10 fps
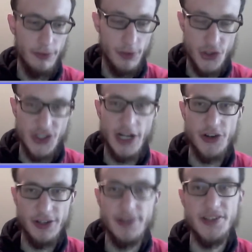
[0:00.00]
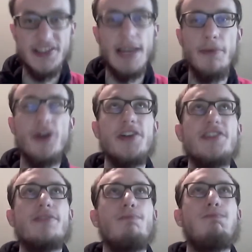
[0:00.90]
starting in the summer,
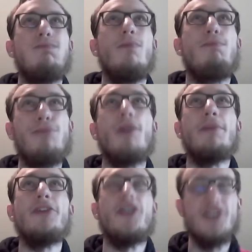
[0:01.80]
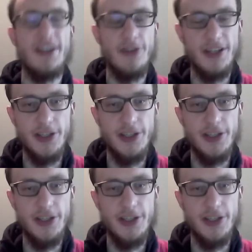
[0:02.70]
it's probably not a good idea